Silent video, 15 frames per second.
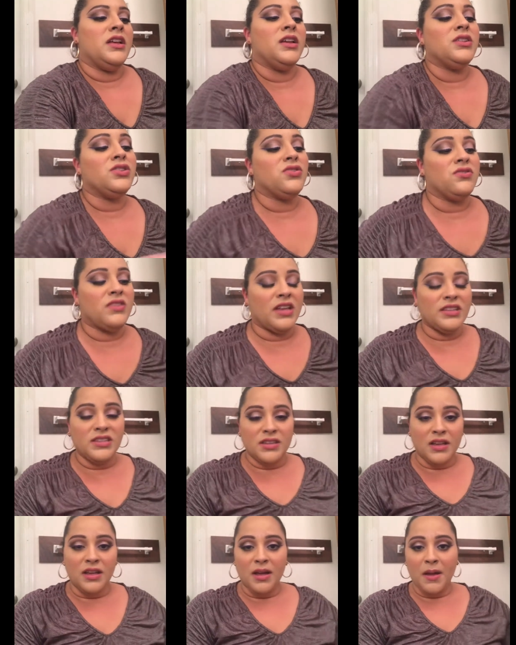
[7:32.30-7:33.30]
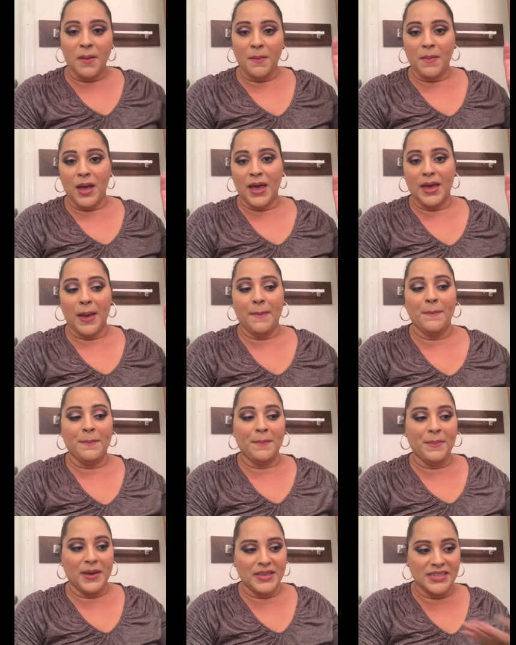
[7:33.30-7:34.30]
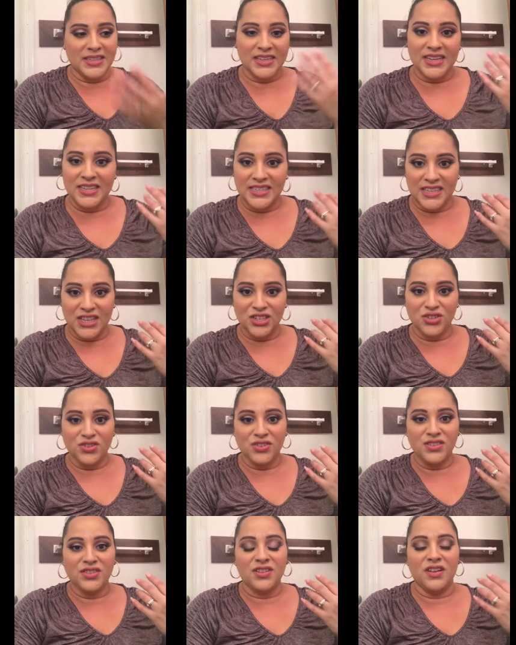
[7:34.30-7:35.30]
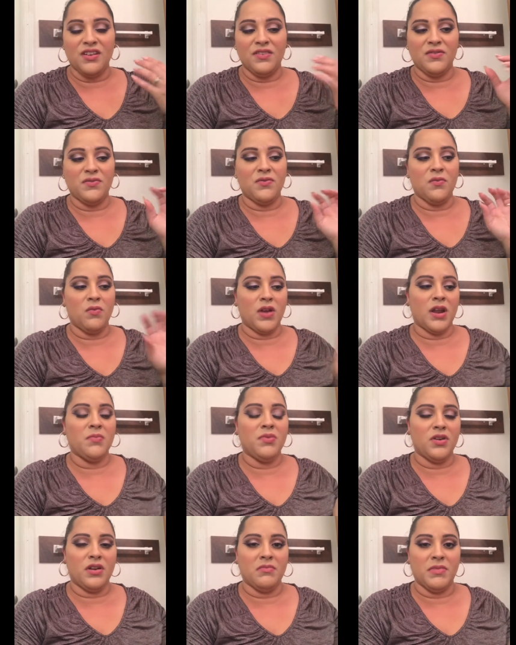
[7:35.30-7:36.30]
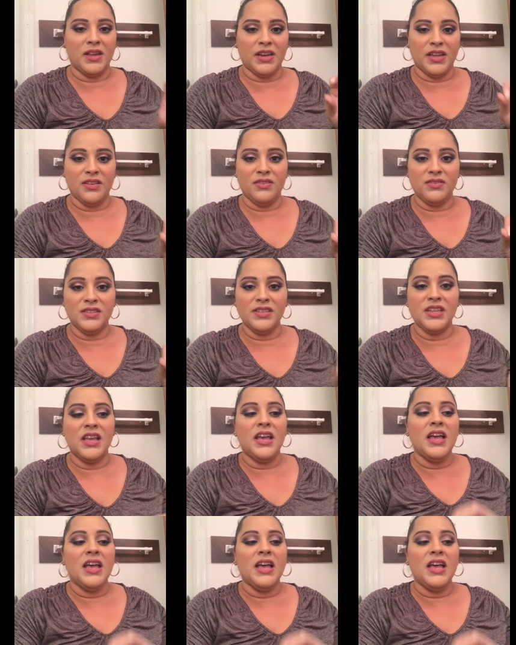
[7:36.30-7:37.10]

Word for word: So that's my basic essentials of what I put on my nails.